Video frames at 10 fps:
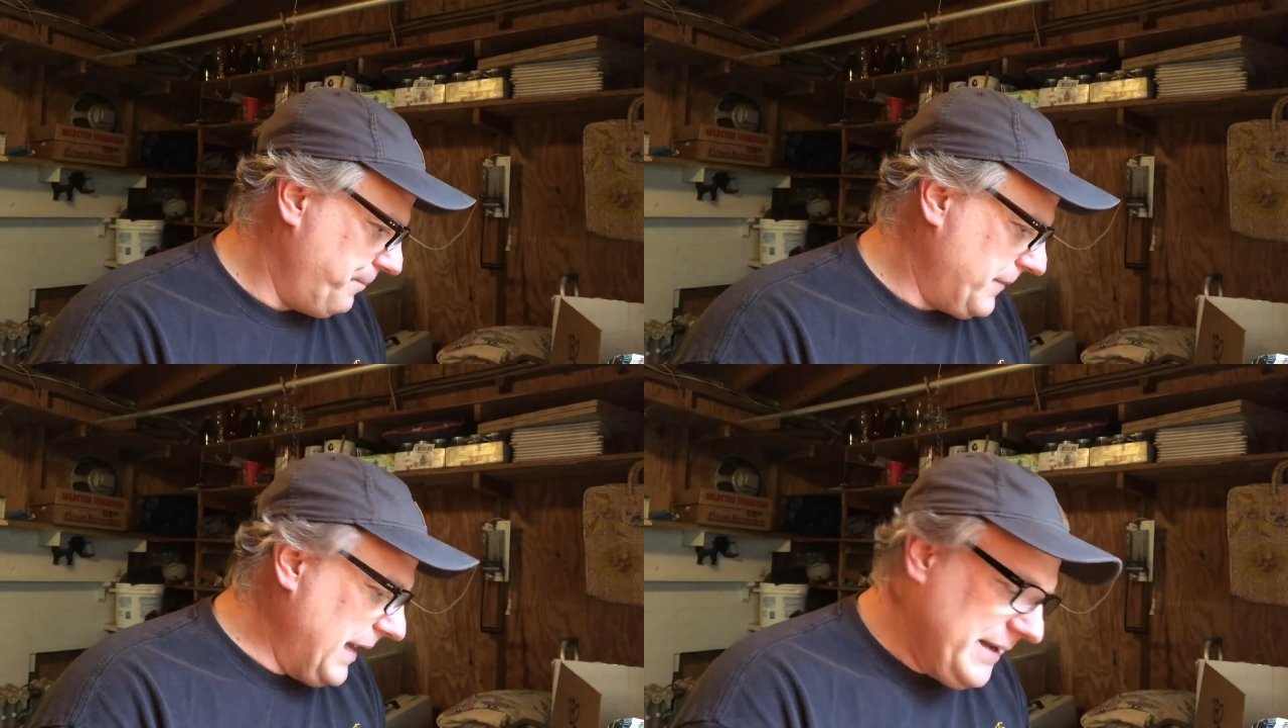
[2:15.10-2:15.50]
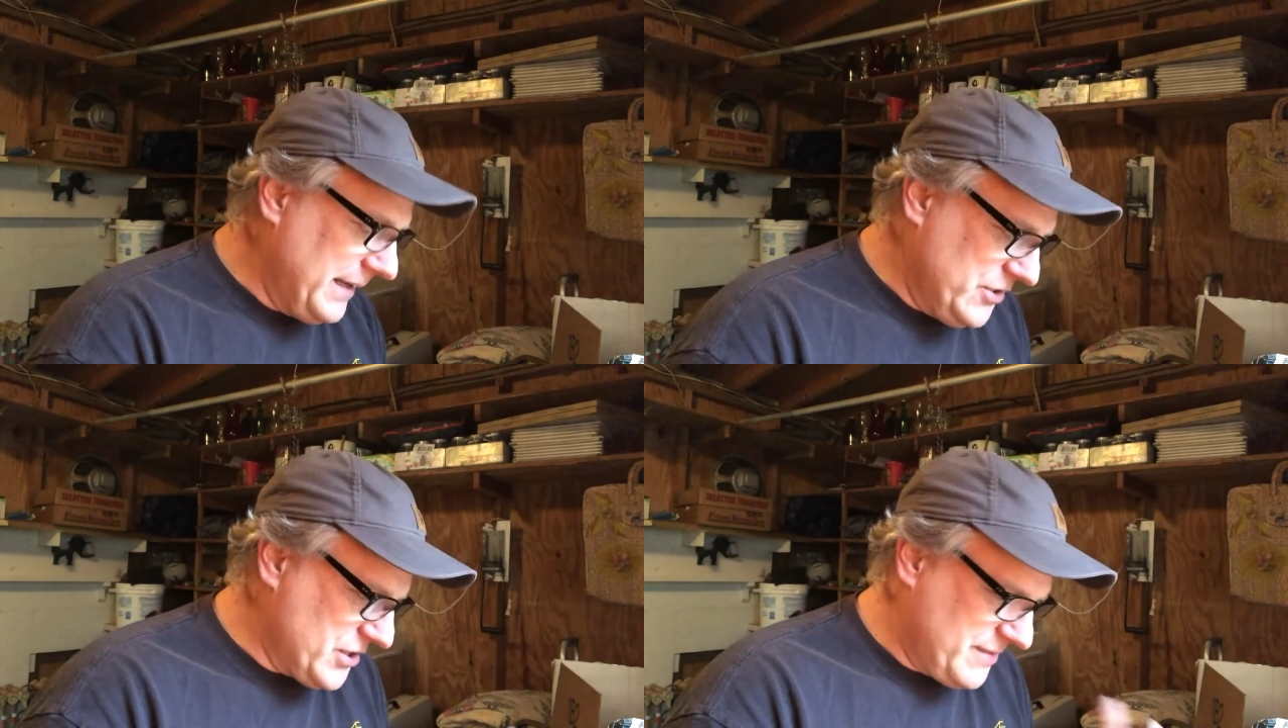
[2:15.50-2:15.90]

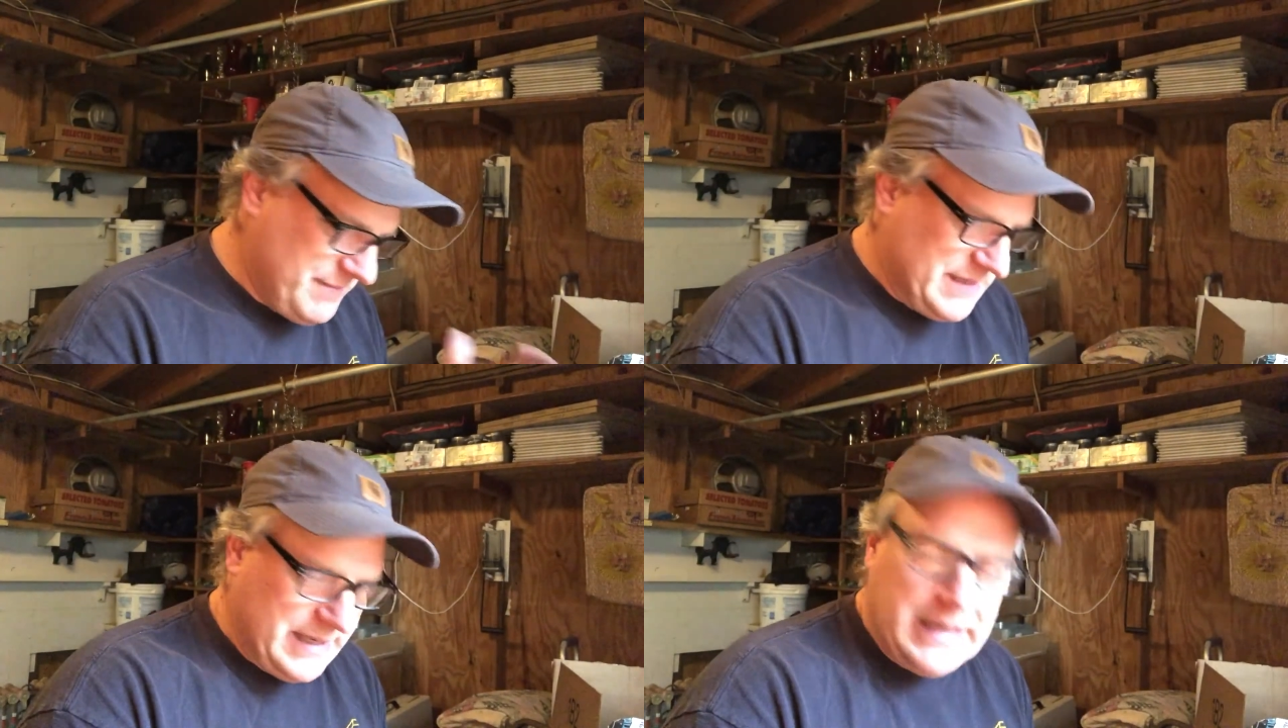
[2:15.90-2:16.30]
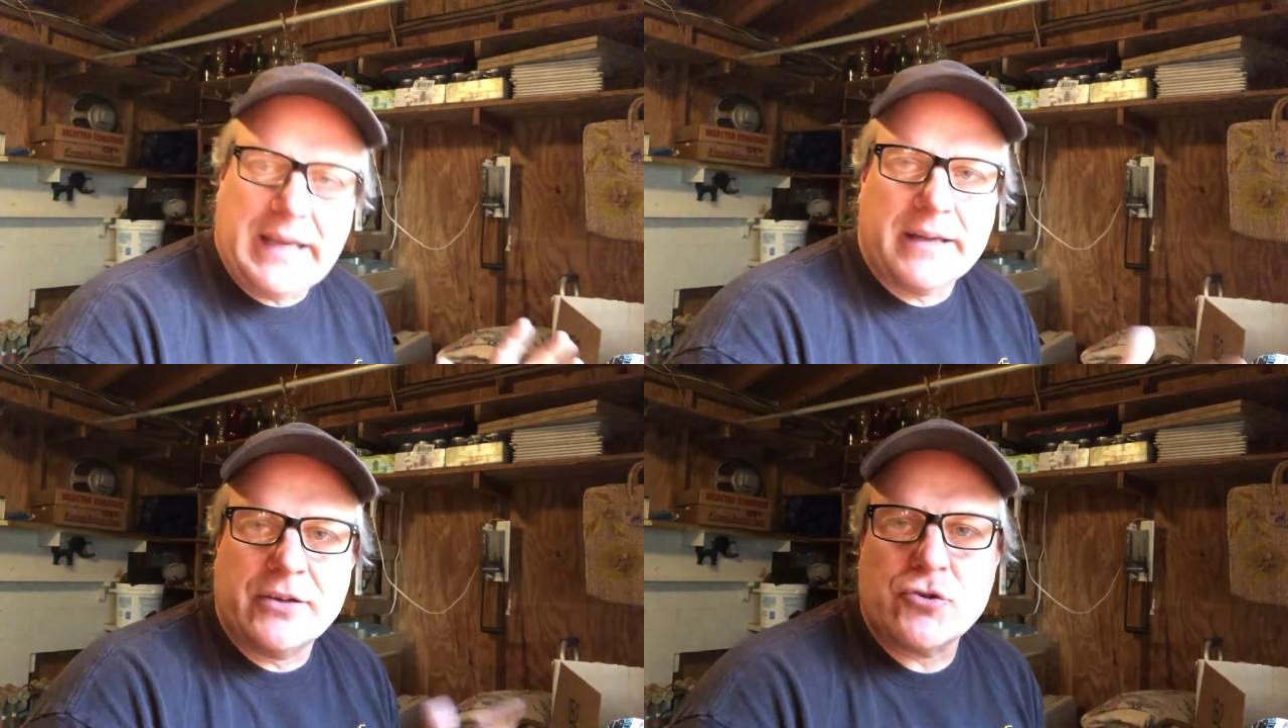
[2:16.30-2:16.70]
then just digging
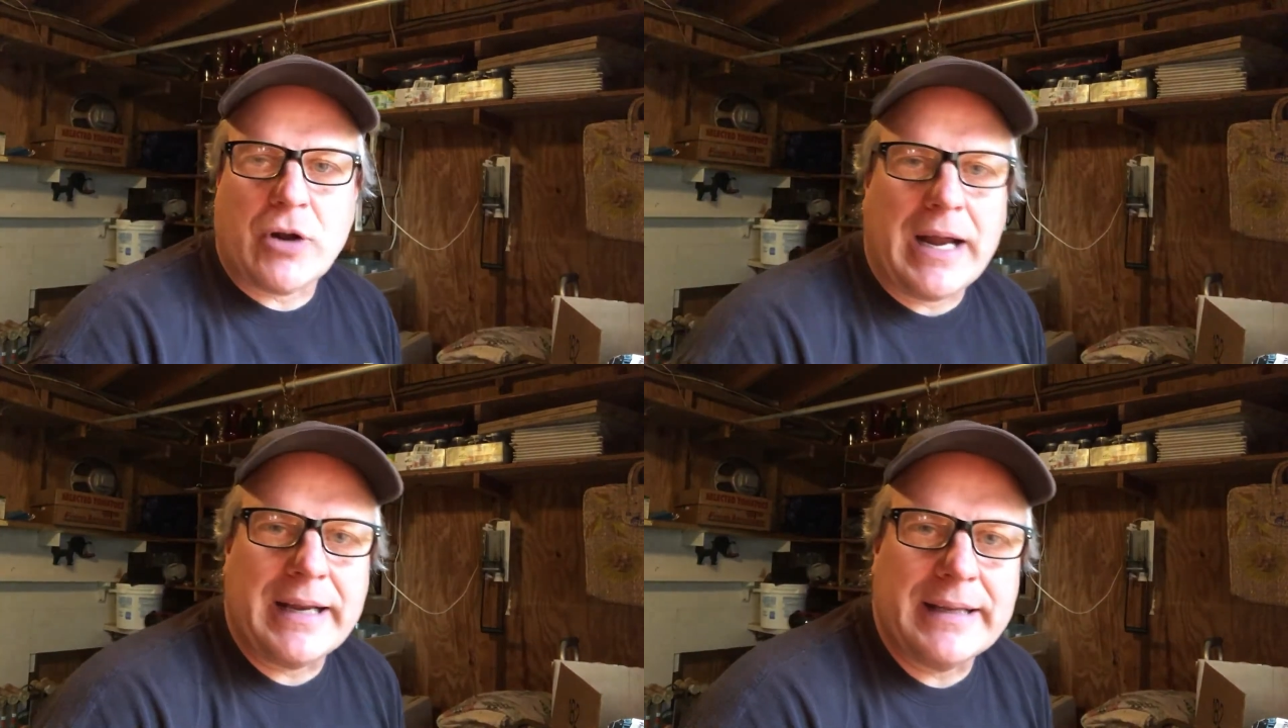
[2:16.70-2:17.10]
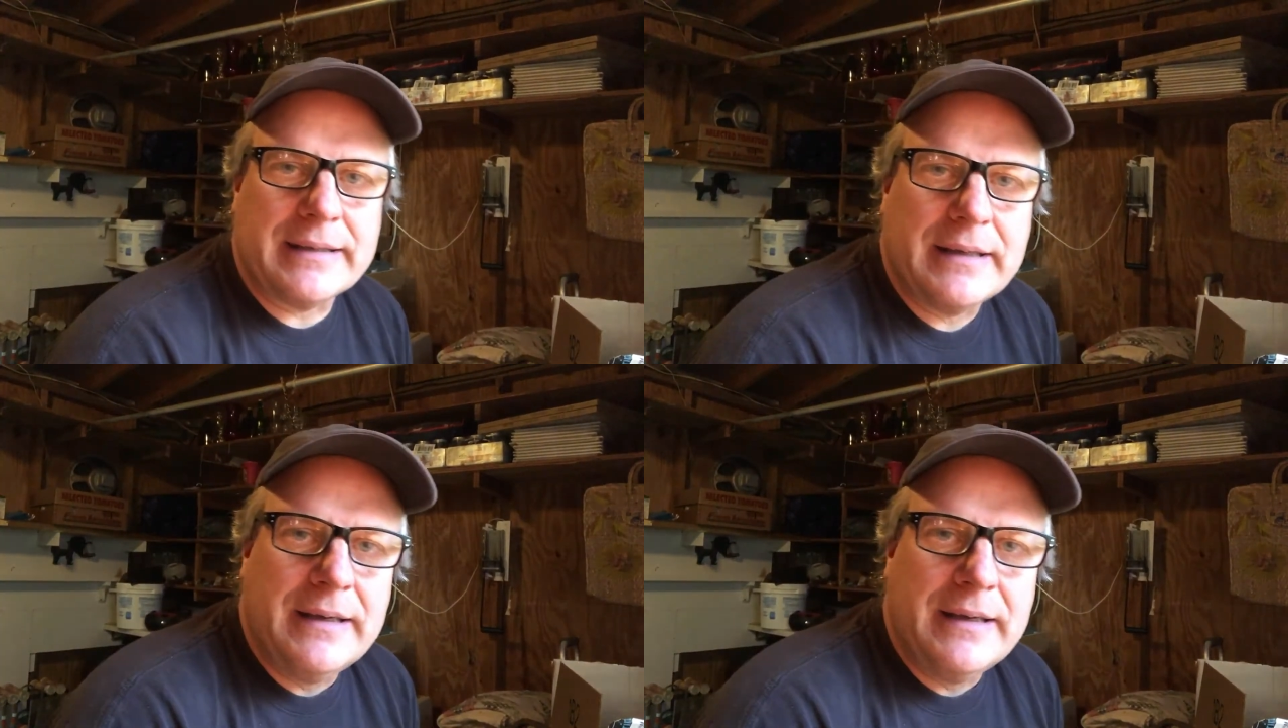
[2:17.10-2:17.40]
in and trying it.